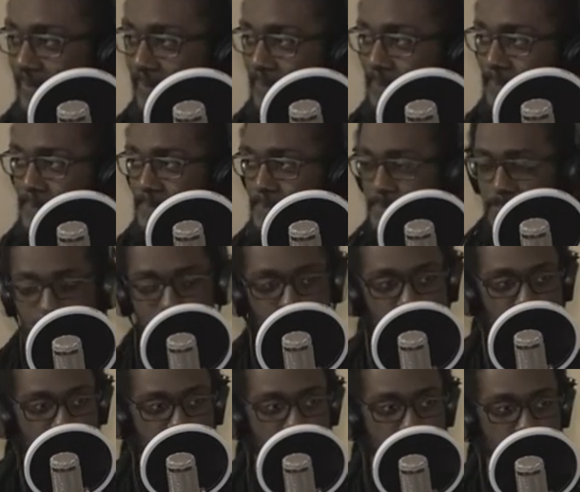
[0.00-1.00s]

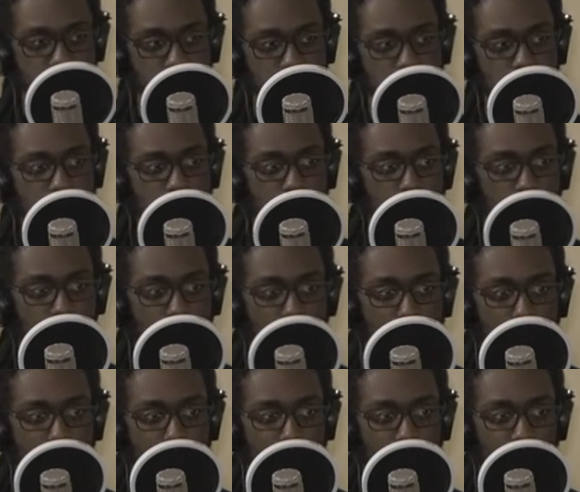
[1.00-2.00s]

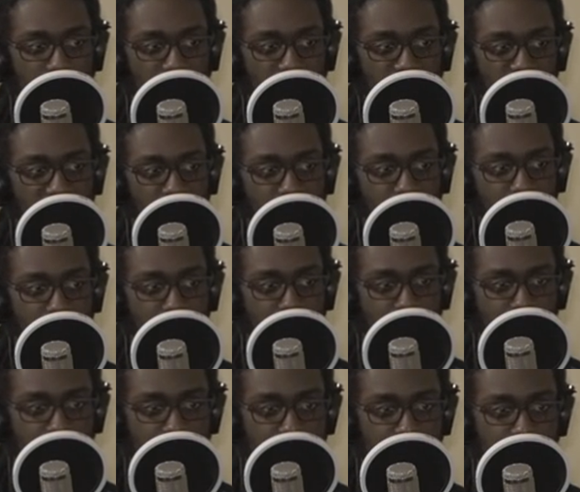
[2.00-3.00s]

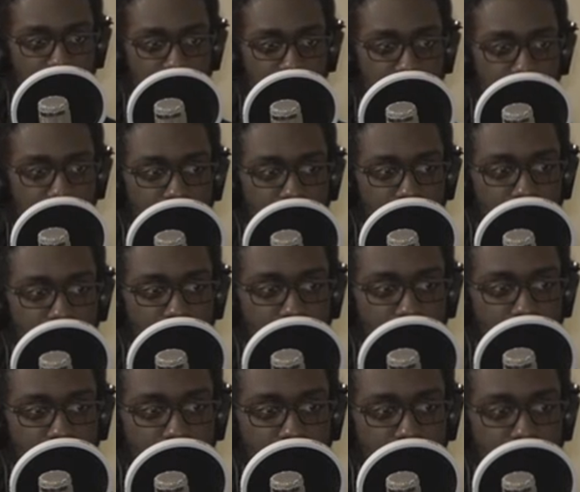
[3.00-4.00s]

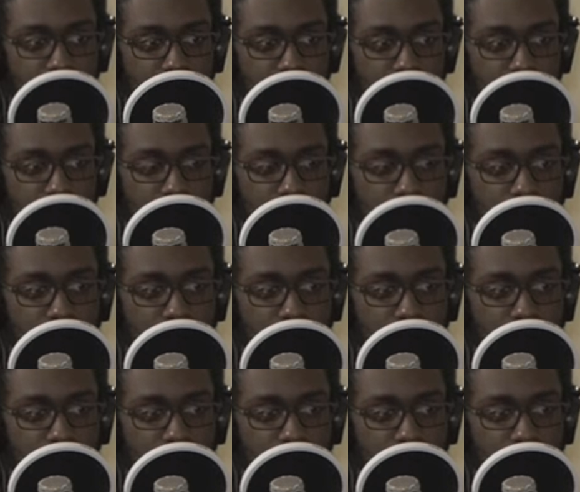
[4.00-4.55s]
This person isn't speaking.